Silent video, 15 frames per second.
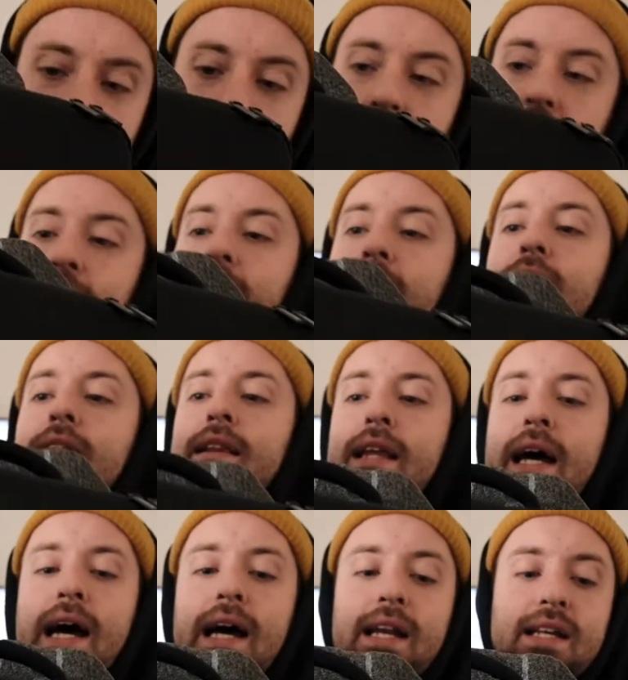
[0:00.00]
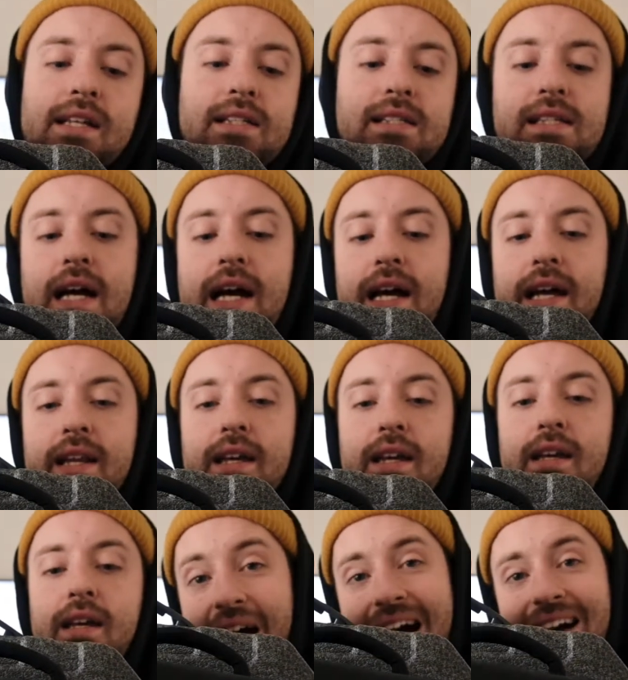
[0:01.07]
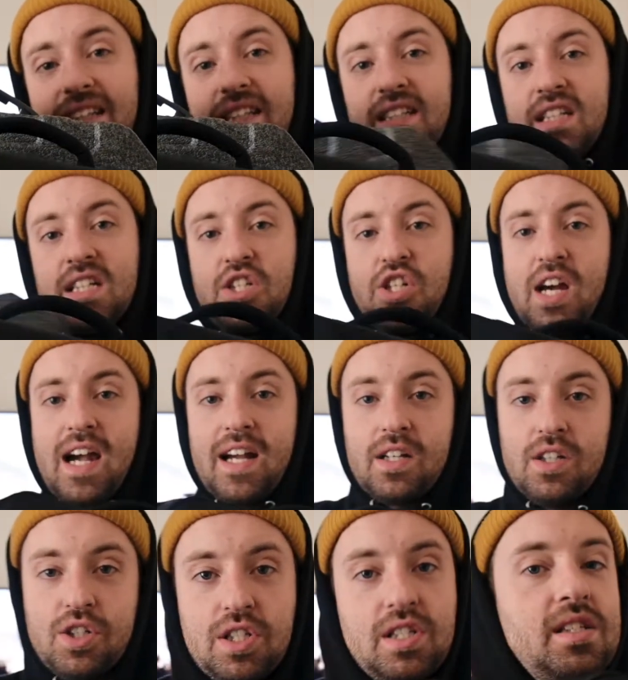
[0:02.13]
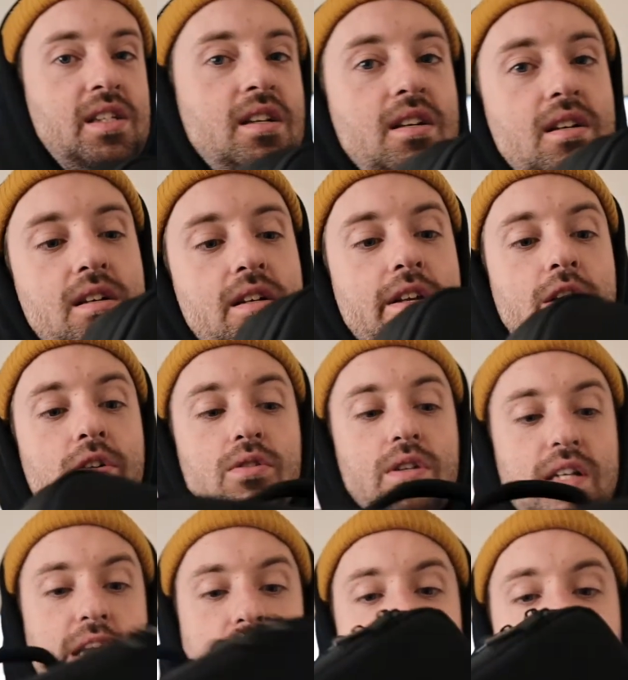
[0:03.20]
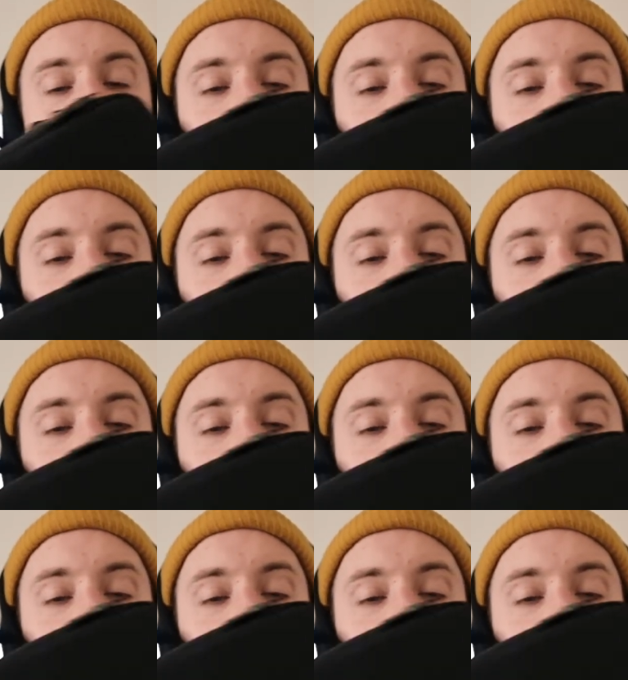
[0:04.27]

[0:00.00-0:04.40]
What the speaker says: Like, that is tiny. The fact that DJI could just narrow